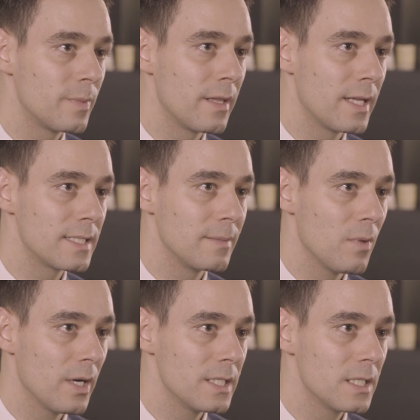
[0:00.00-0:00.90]
bear that in
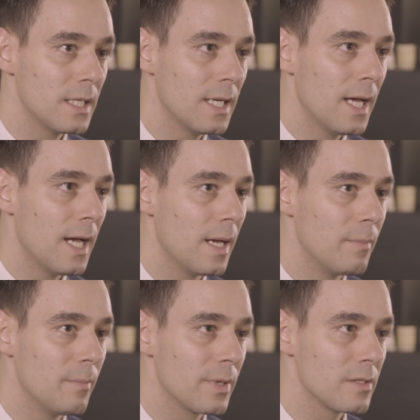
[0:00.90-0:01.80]
mind.
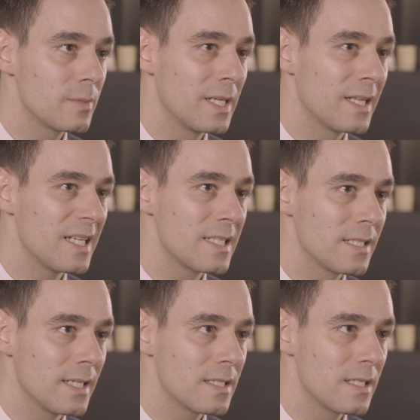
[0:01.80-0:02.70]
But ultimately that
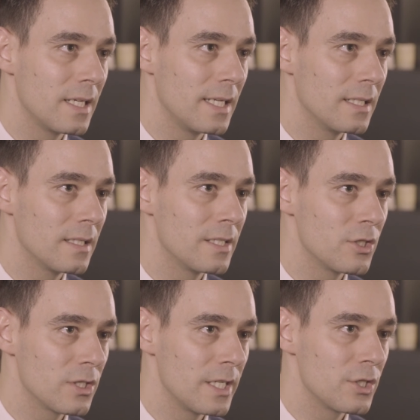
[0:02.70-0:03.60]
sets the
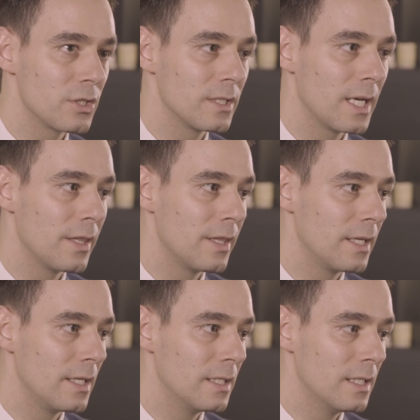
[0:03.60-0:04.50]
legislation and
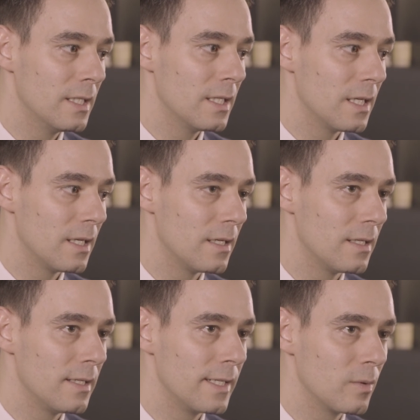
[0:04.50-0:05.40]
the
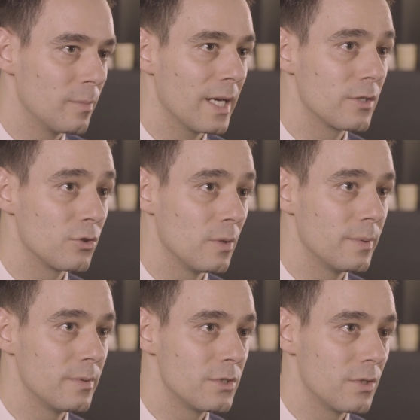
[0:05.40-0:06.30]
legal
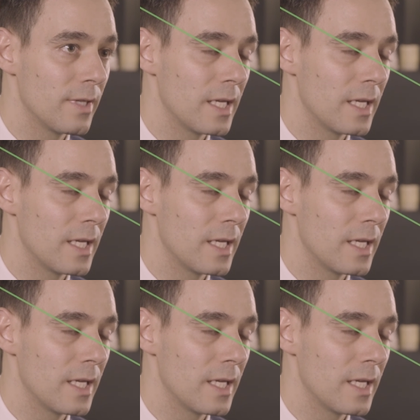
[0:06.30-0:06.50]
backdrop to